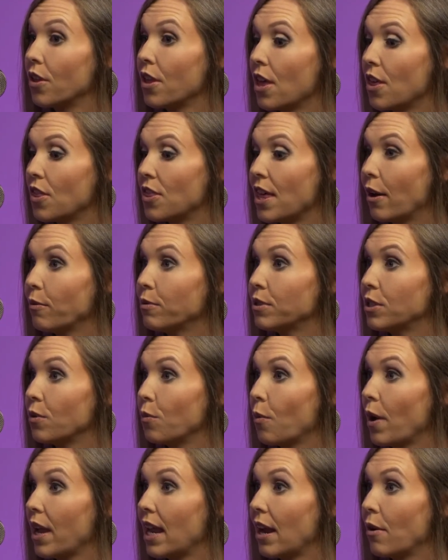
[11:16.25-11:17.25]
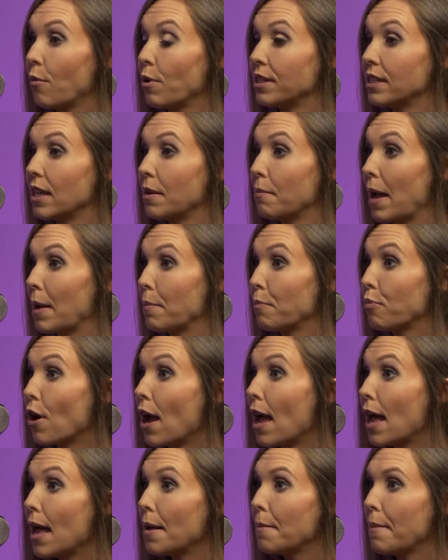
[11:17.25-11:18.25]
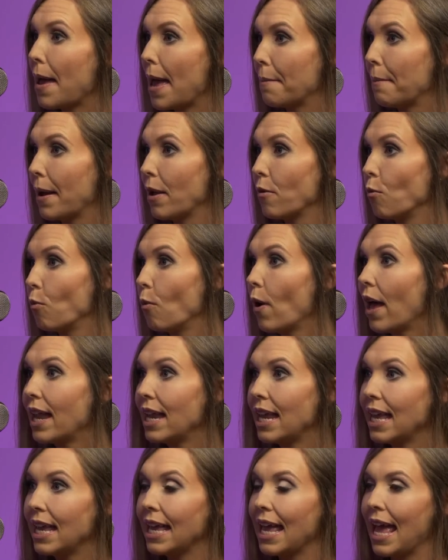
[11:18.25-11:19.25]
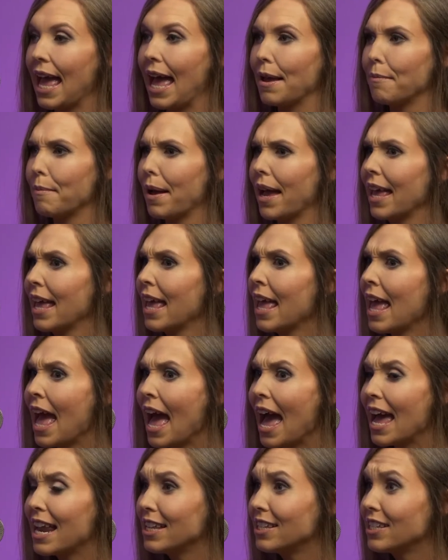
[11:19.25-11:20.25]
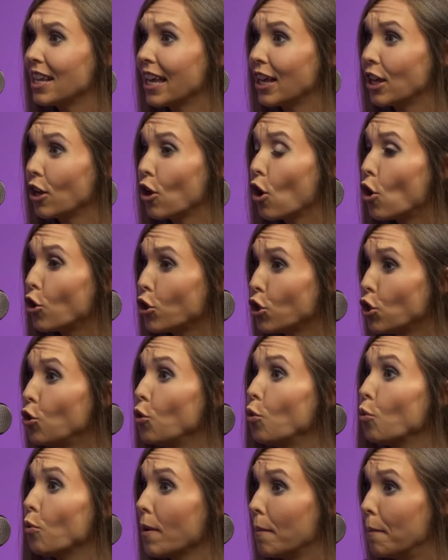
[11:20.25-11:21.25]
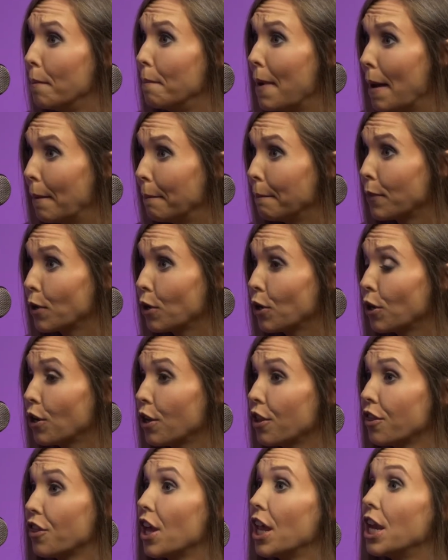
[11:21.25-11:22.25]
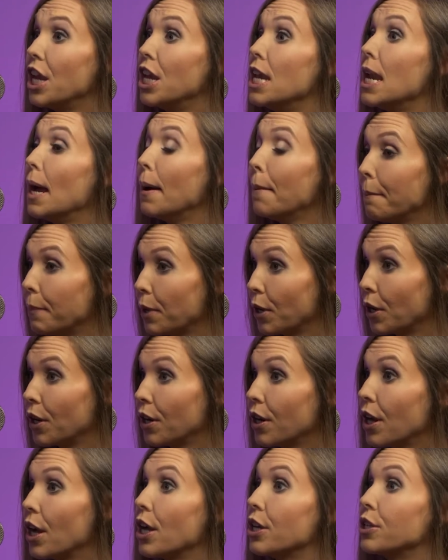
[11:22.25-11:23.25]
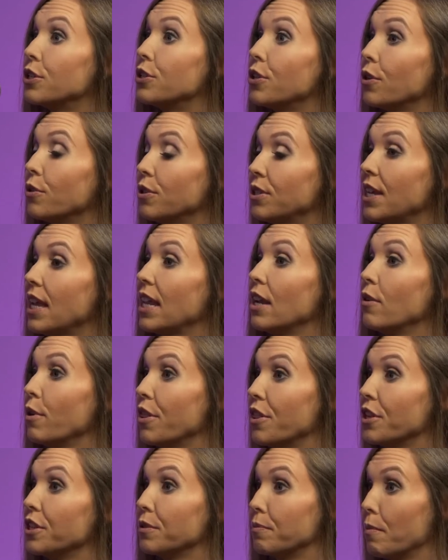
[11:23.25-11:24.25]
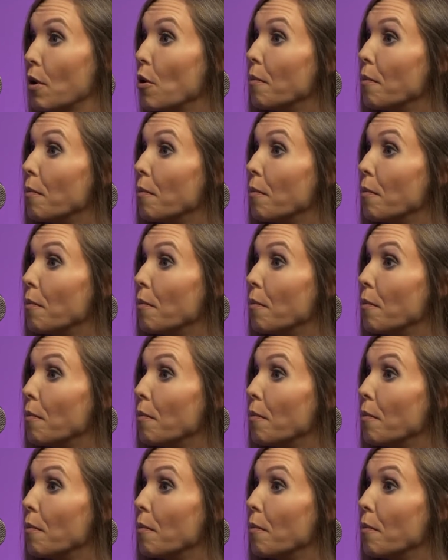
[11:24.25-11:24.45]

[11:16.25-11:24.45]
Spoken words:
That was the weight I was at my prom, at my wedding, and it's like, oh, you remember the number associated with this moment.